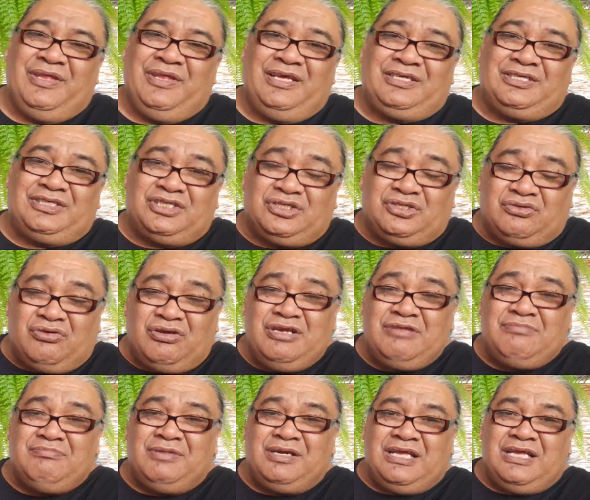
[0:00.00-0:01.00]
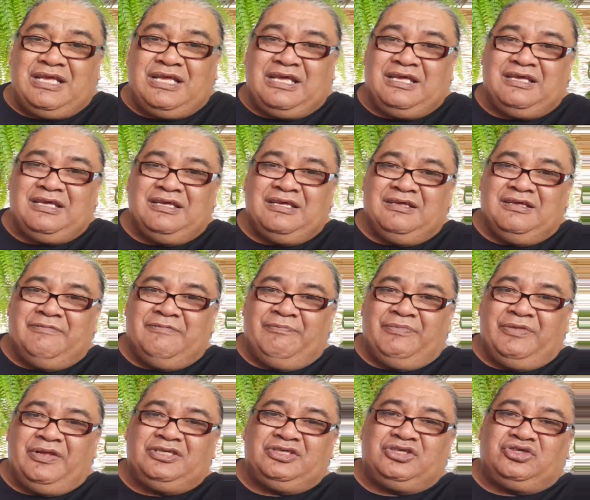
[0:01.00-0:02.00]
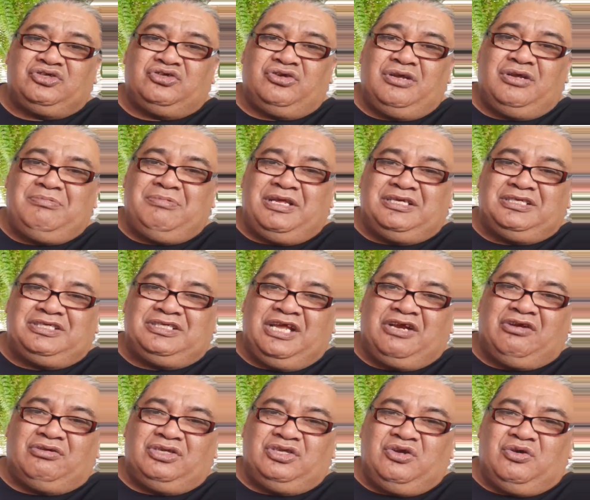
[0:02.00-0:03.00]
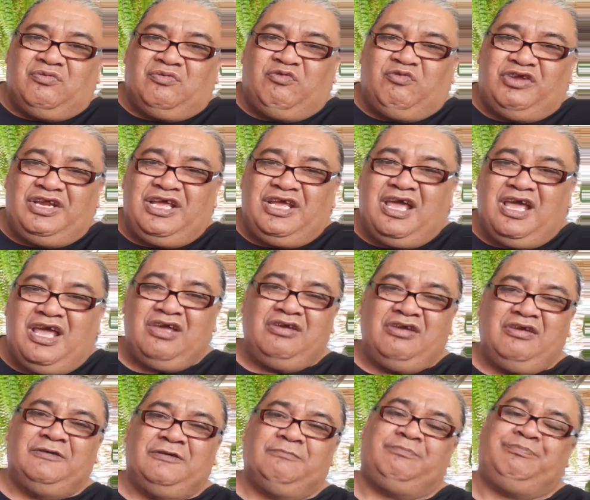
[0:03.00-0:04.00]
Extremely, is that on your video?